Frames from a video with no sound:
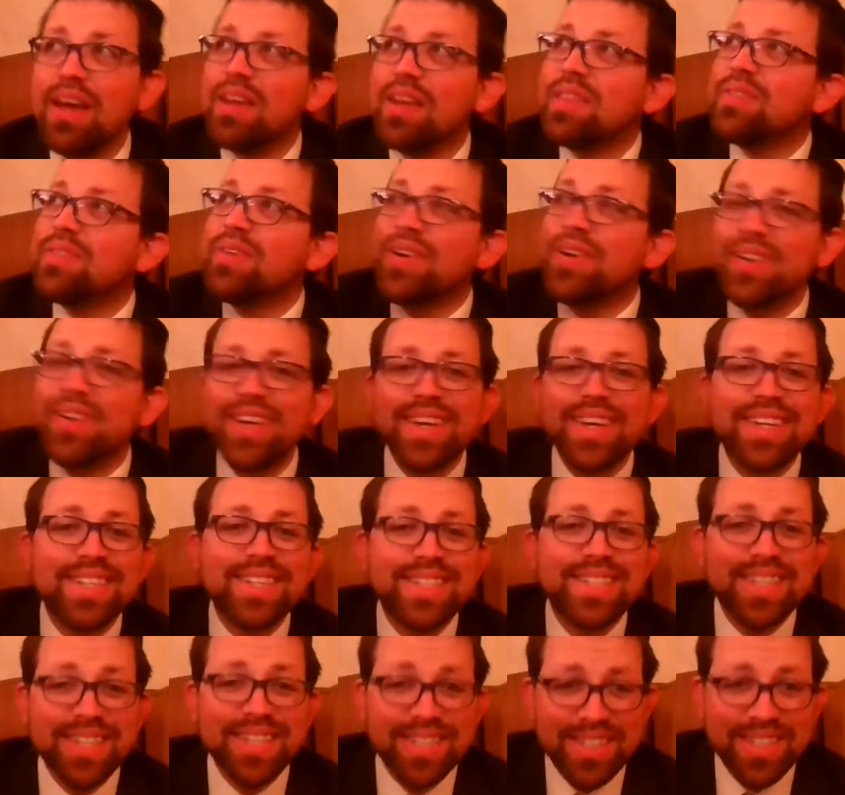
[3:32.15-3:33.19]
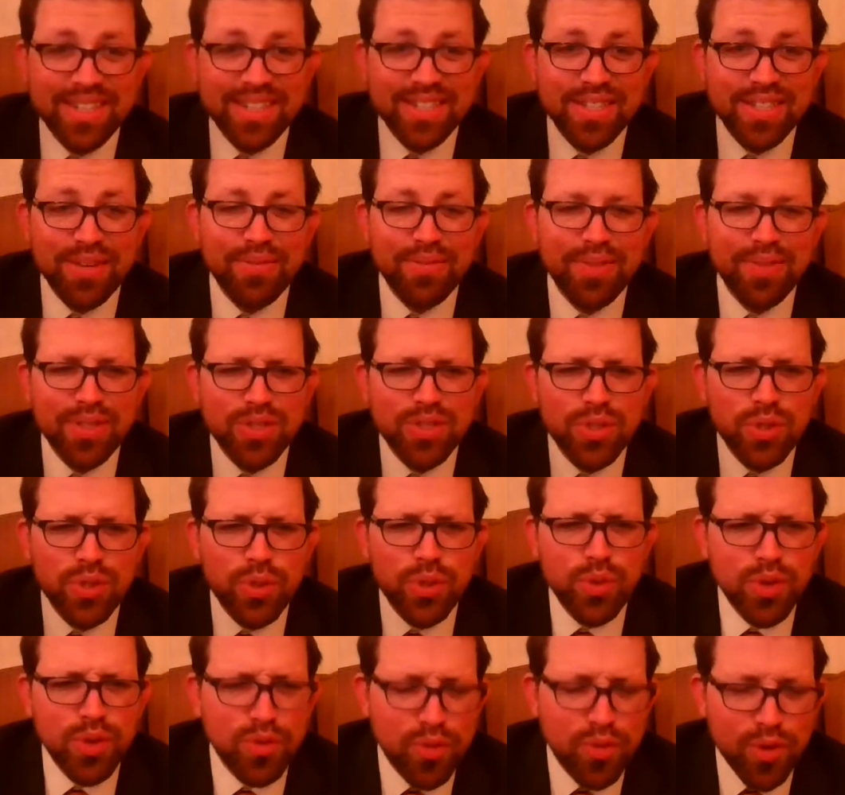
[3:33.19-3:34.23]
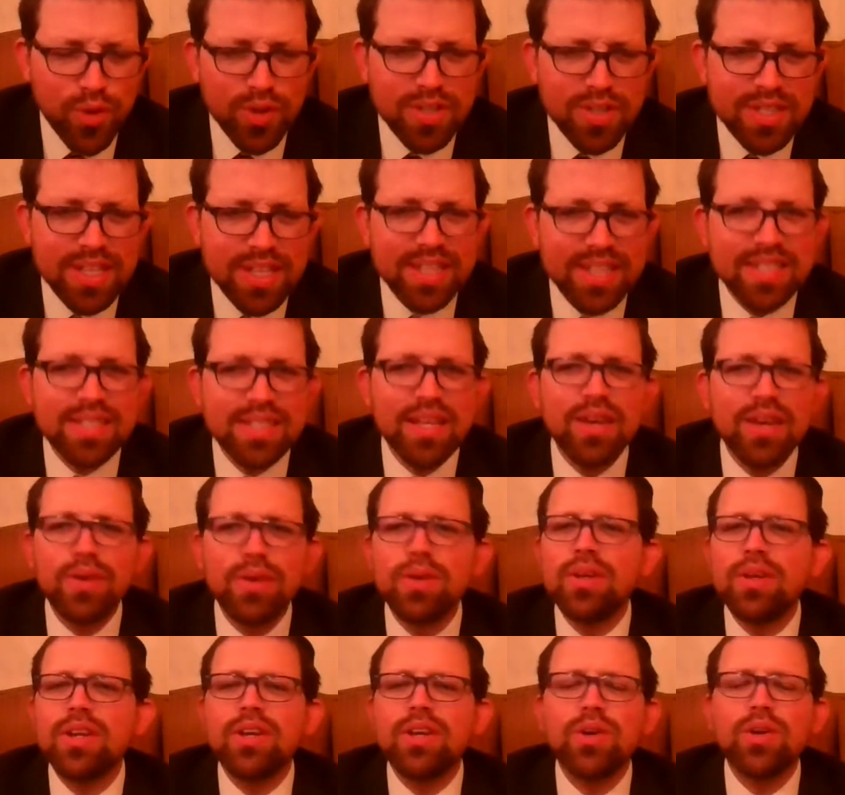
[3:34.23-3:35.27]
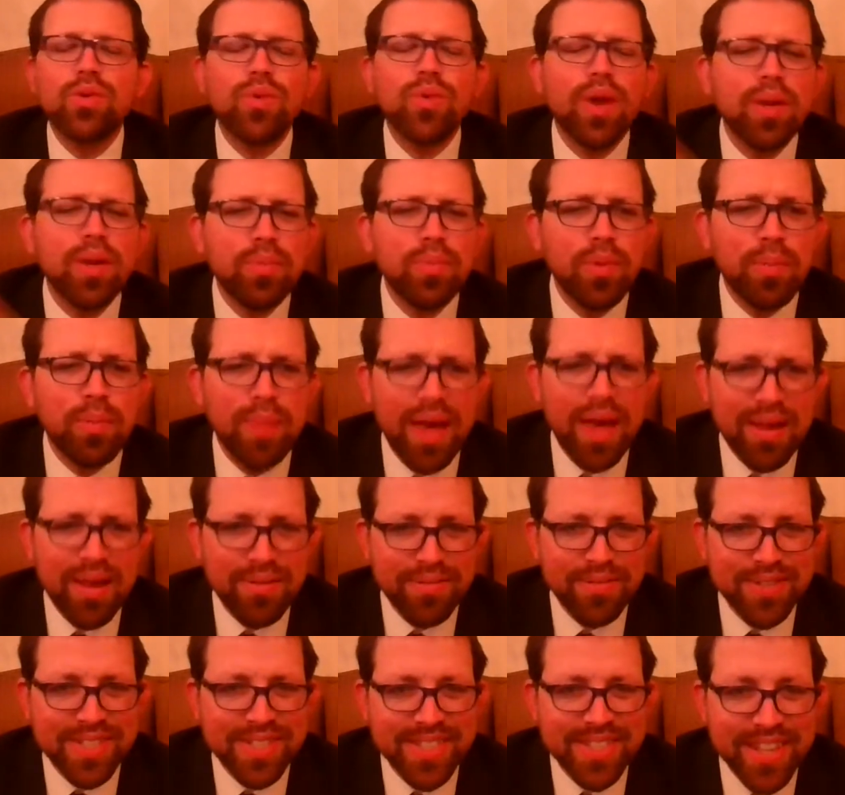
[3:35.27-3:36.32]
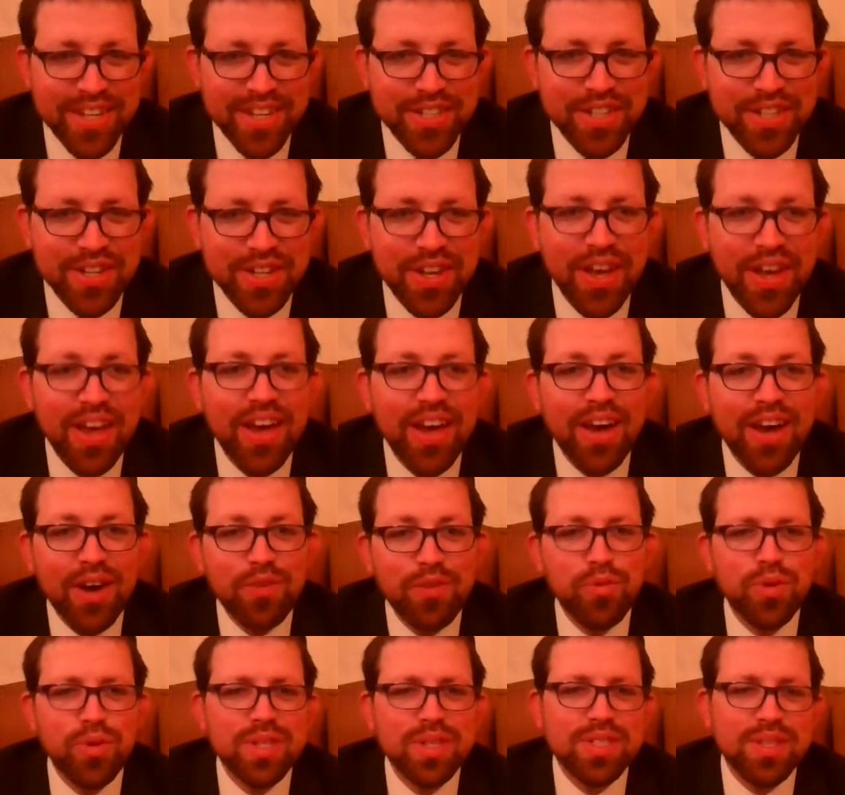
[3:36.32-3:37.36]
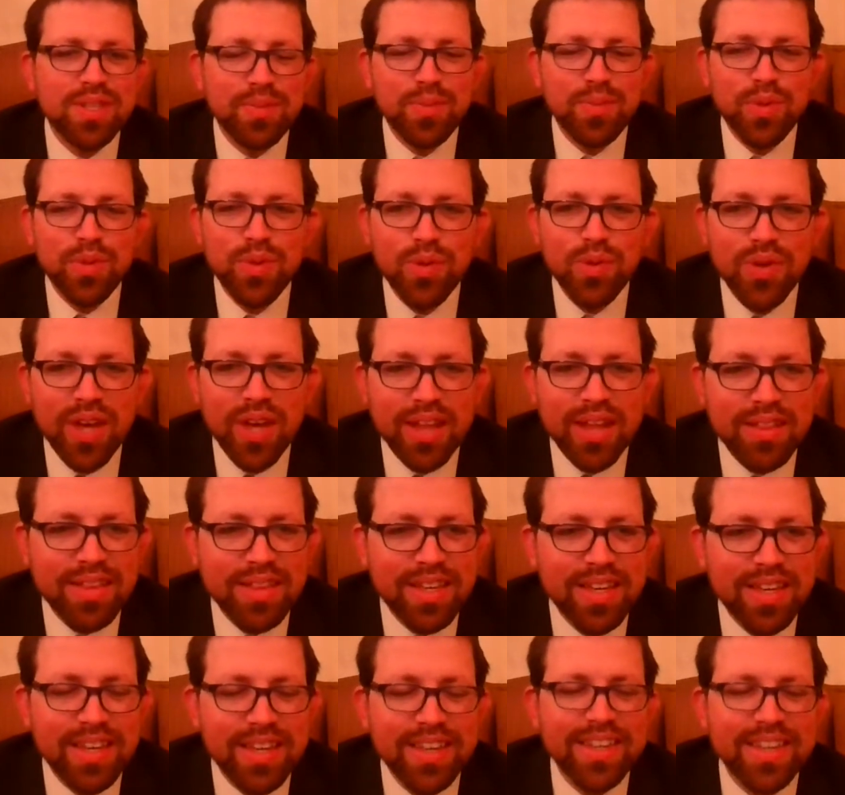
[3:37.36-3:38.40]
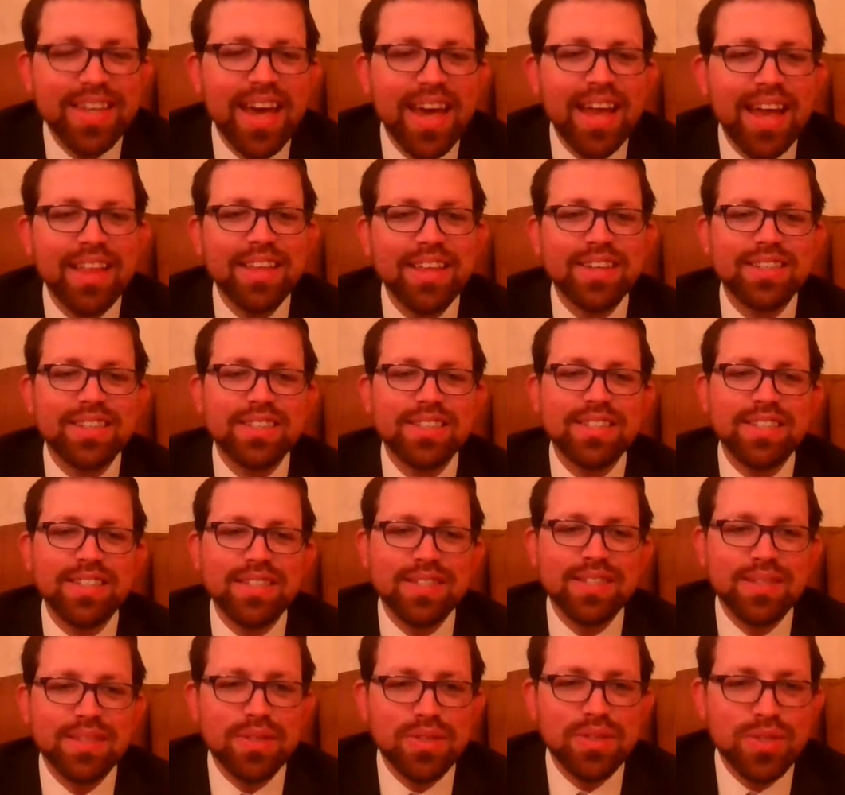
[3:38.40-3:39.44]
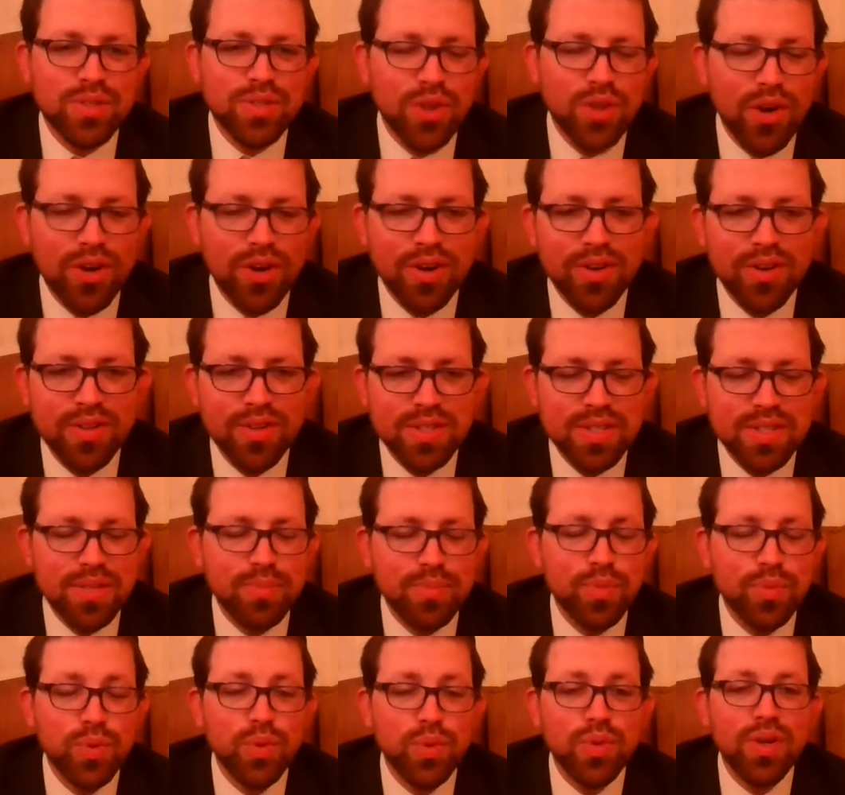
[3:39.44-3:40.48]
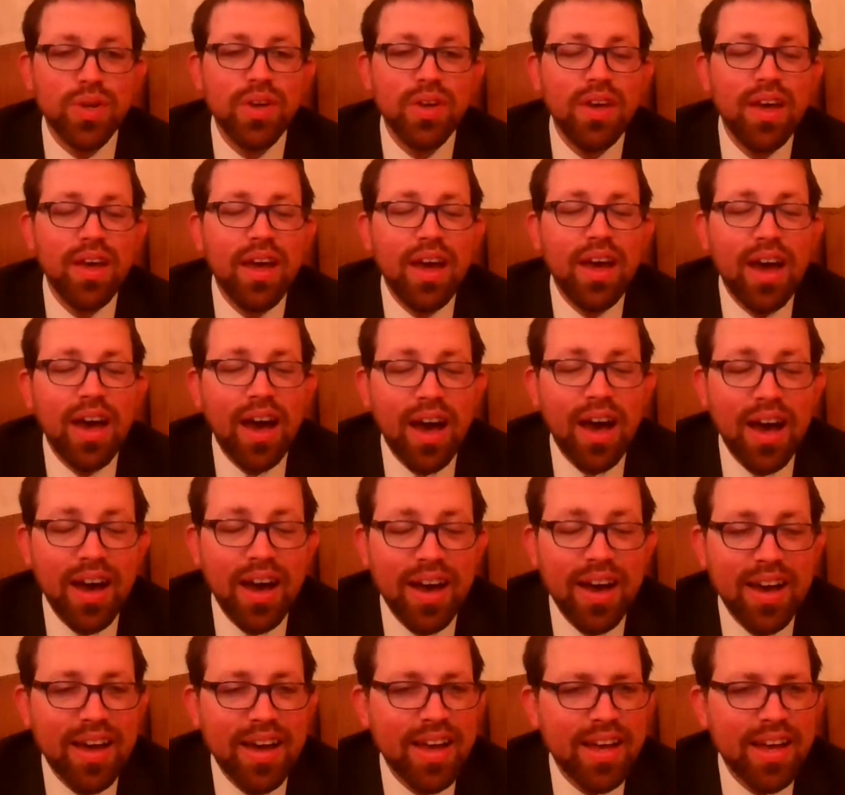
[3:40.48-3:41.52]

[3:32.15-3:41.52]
The very existence of this universe is an incredible manifestation of wisdom. You look at the galaxies, the stars, the moon, uh,